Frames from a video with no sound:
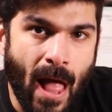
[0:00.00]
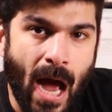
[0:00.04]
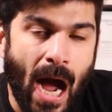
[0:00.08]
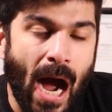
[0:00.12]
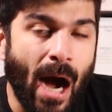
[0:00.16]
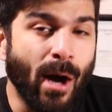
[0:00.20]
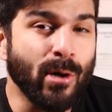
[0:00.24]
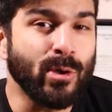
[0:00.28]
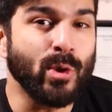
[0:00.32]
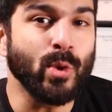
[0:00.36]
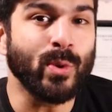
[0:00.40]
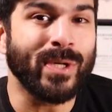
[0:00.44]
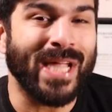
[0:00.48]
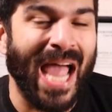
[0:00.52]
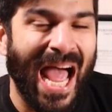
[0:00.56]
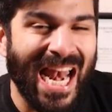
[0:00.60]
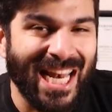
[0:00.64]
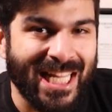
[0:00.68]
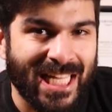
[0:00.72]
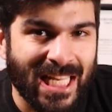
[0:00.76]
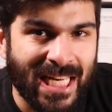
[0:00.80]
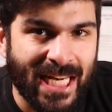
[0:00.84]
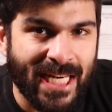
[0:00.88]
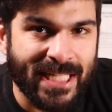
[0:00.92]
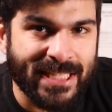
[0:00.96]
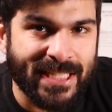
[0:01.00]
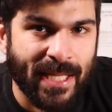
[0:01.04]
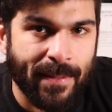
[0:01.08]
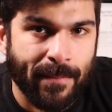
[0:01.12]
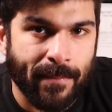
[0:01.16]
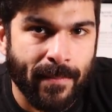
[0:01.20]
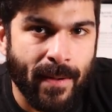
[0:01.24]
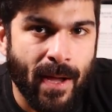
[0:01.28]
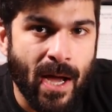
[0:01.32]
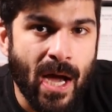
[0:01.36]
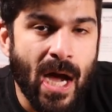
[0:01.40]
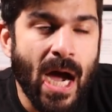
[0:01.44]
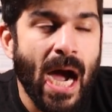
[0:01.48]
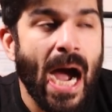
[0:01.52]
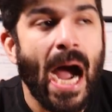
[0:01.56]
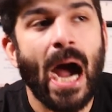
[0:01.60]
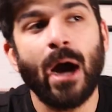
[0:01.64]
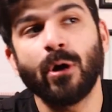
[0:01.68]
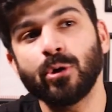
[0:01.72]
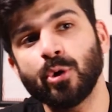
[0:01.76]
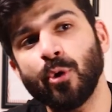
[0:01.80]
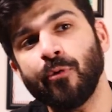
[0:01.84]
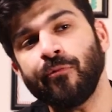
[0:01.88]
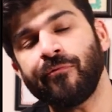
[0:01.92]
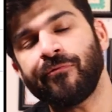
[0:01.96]
How to calculate them?
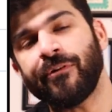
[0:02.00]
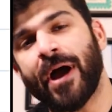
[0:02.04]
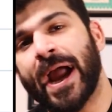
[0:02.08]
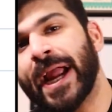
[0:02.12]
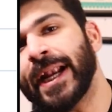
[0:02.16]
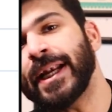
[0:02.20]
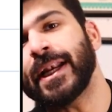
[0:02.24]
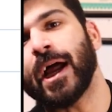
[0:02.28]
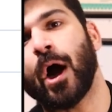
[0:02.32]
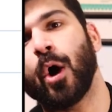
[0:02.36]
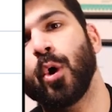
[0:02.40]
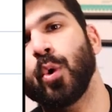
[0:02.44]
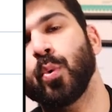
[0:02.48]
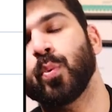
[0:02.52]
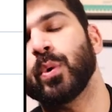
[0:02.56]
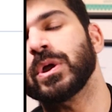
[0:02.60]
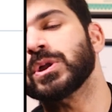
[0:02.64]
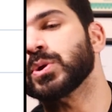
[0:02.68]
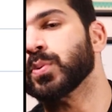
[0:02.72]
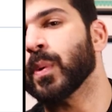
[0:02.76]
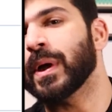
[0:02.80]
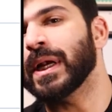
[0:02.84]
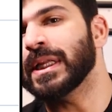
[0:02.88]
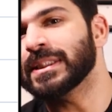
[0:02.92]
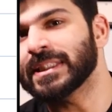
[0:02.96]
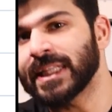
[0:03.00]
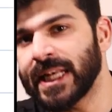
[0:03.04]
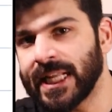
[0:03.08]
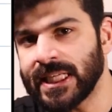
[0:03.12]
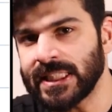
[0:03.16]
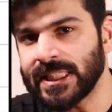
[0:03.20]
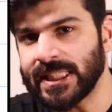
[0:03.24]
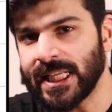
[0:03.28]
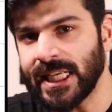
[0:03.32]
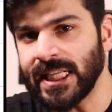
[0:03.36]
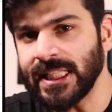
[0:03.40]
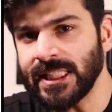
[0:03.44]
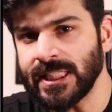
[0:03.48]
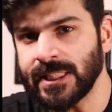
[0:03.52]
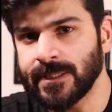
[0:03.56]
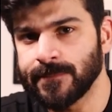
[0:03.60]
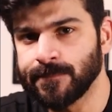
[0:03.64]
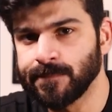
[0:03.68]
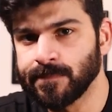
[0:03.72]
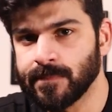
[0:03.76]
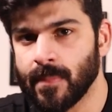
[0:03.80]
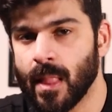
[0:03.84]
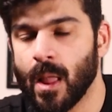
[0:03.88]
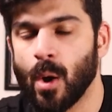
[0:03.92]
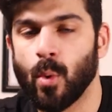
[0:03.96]
How to find out which one is an excess,
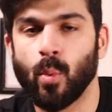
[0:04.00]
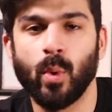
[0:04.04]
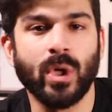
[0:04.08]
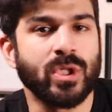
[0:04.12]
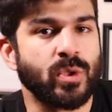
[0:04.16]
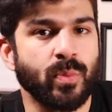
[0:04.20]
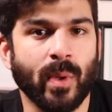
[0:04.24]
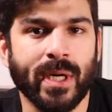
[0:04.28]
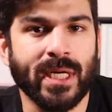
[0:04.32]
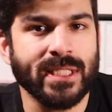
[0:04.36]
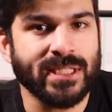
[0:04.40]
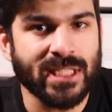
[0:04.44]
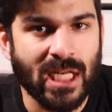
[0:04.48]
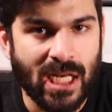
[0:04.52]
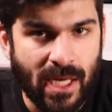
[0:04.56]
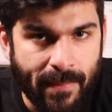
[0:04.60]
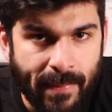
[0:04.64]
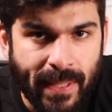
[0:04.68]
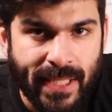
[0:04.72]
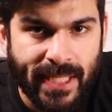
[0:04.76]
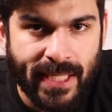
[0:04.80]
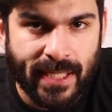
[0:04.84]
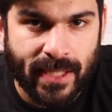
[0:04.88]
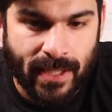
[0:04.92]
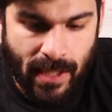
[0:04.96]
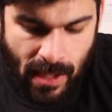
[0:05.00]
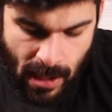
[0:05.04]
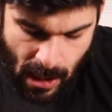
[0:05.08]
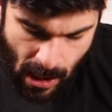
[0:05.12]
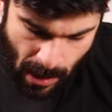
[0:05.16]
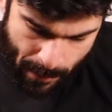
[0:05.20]
which one is a limiting?